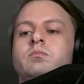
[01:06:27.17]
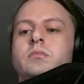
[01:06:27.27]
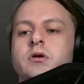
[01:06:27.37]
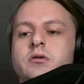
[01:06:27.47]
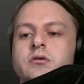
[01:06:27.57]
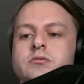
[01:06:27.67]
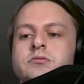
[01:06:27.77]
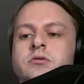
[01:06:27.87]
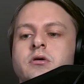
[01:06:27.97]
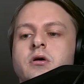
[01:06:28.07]
It
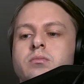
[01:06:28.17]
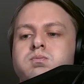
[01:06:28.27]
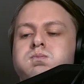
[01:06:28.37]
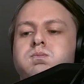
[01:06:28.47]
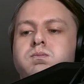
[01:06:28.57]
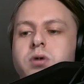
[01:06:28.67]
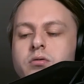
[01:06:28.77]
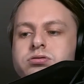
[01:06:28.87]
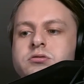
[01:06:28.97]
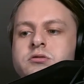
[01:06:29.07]
is a
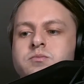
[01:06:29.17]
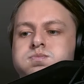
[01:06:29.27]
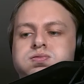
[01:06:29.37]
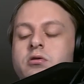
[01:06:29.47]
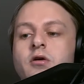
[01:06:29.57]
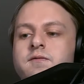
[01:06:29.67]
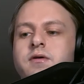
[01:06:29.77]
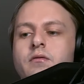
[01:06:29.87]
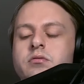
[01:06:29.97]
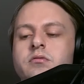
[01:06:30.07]
most
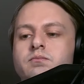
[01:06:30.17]
provoking